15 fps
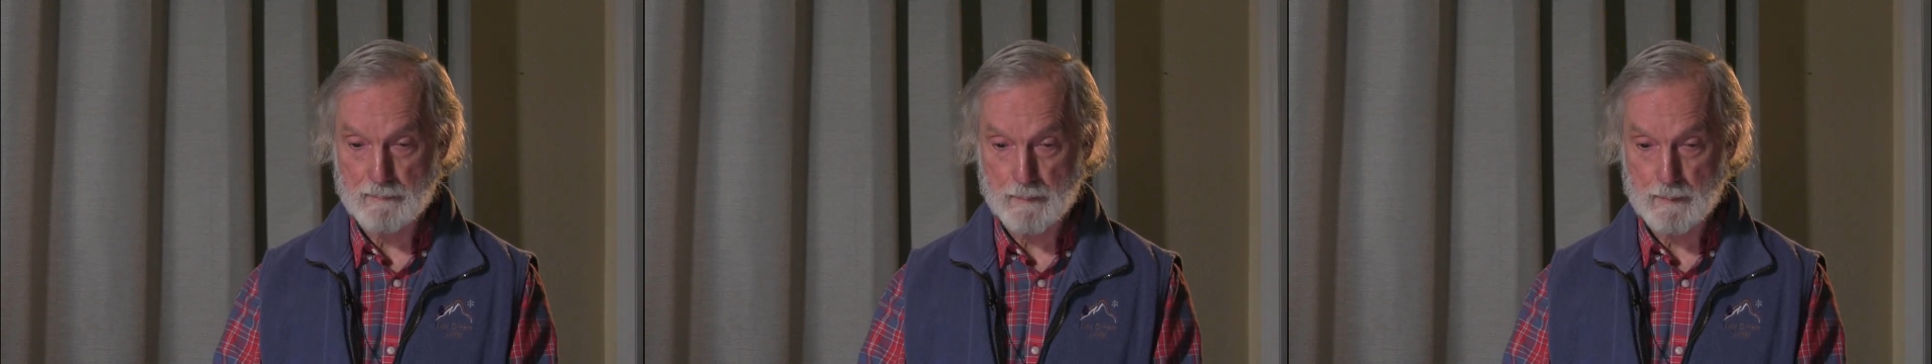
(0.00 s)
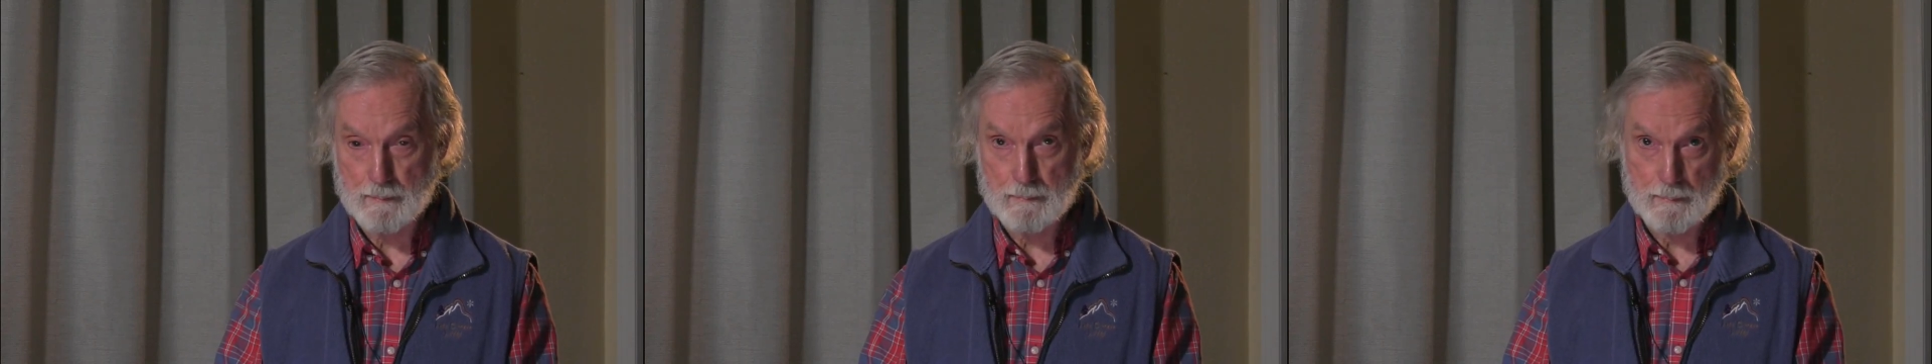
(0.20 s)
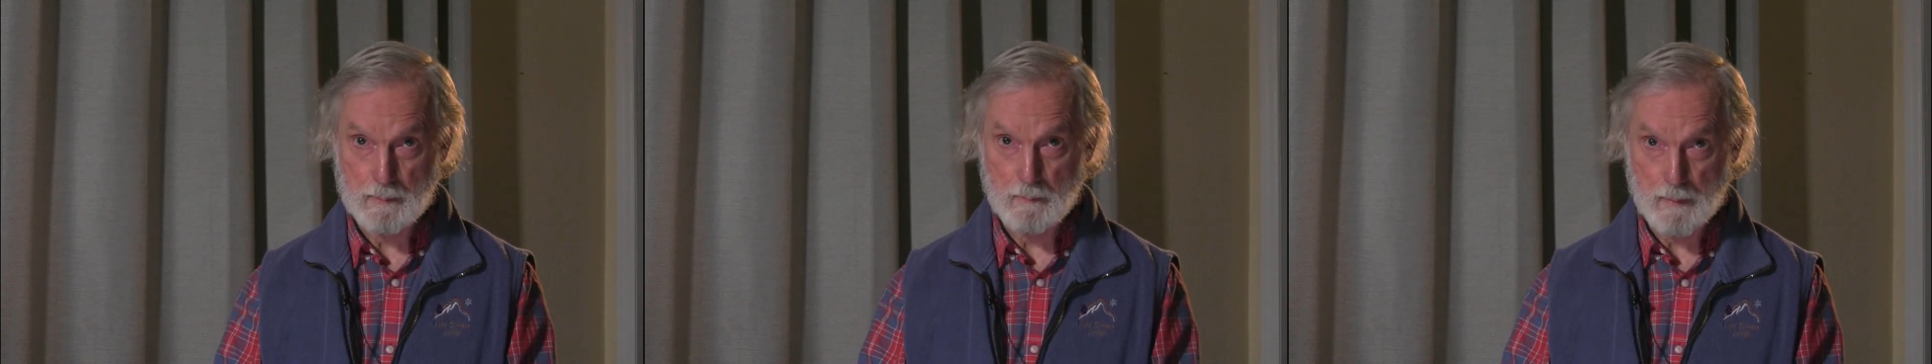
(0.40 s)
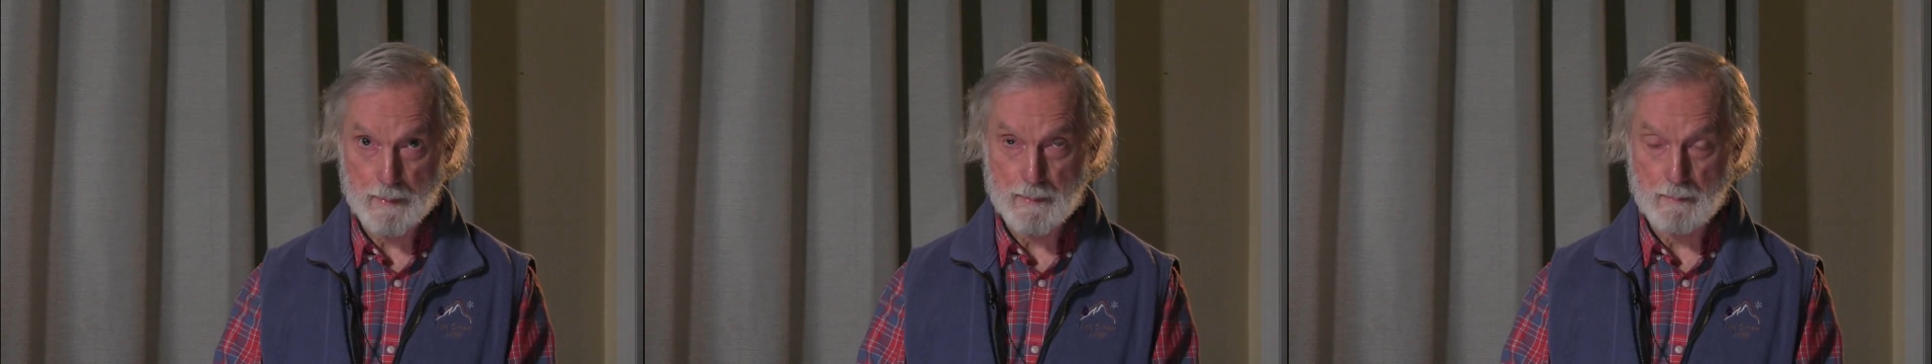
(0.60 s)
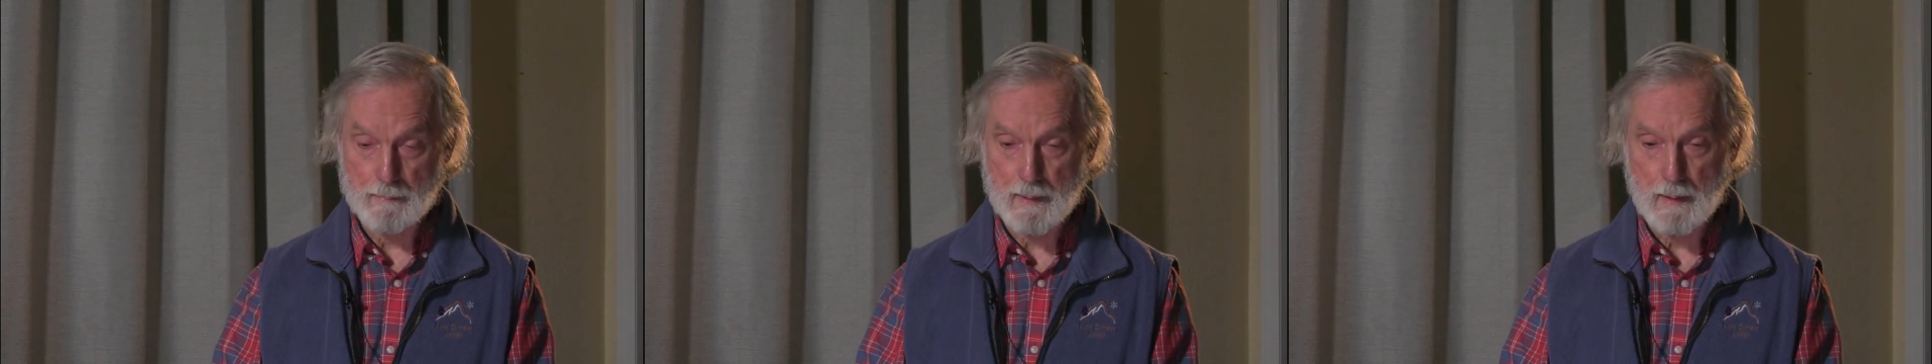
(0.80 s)
for quite
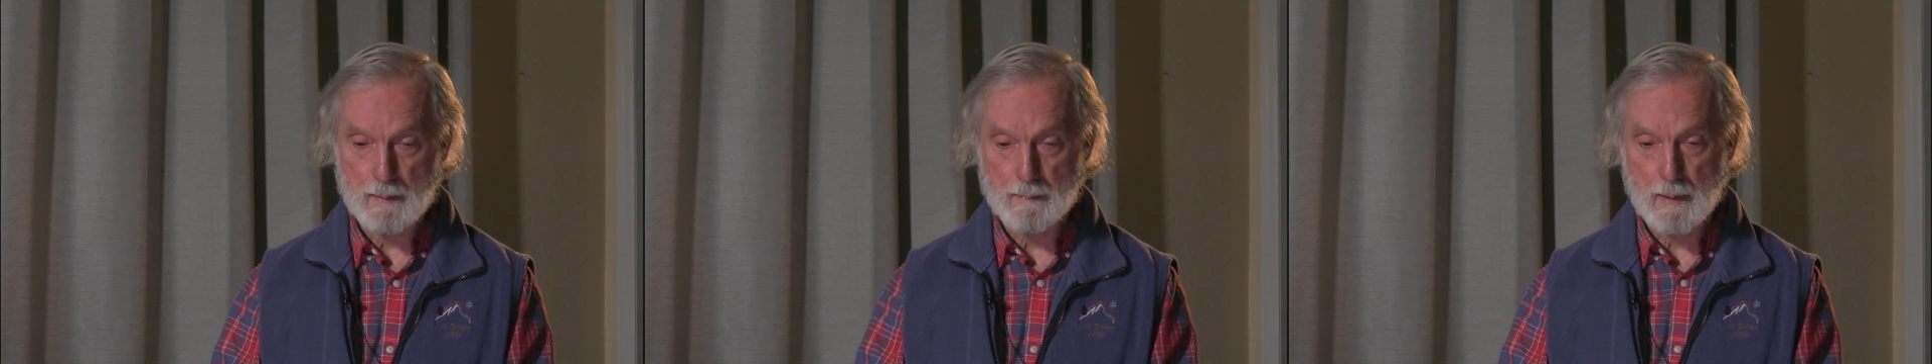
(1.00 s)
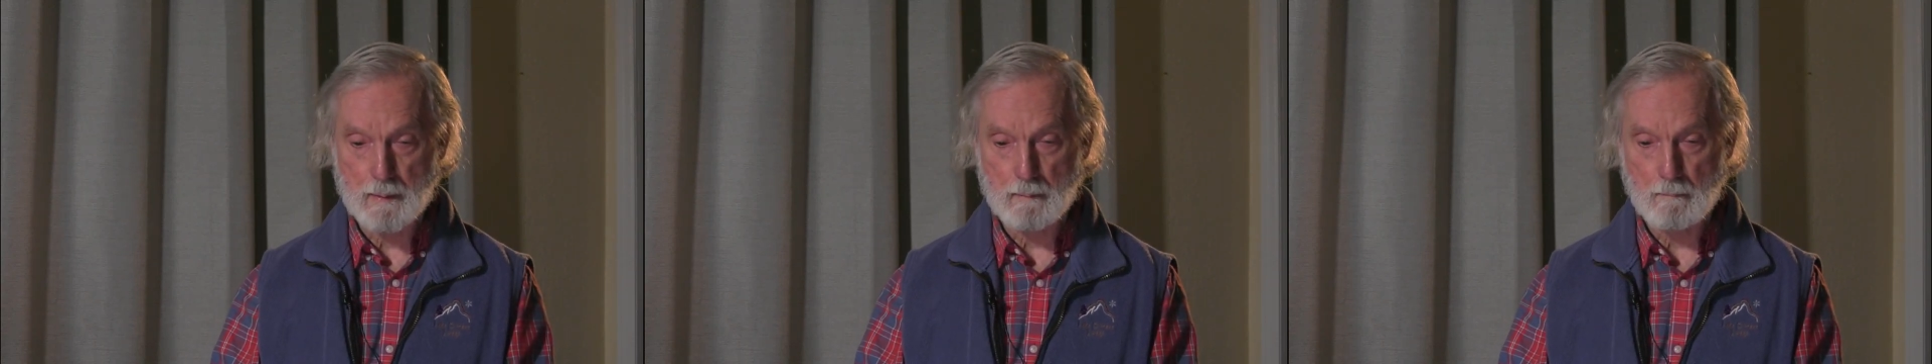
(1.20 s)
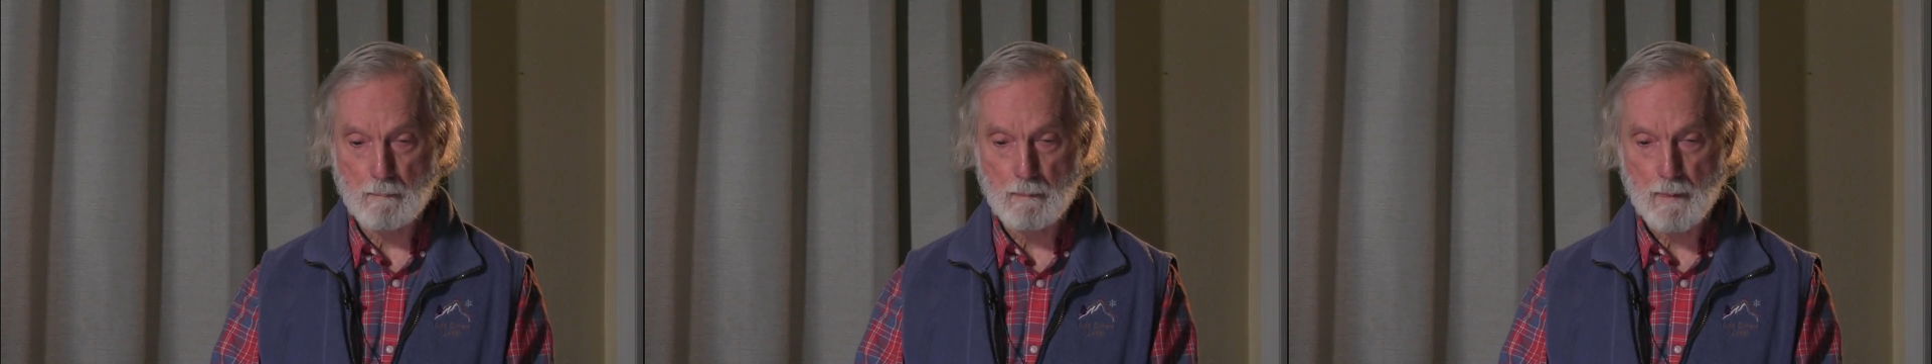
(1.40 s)
some time now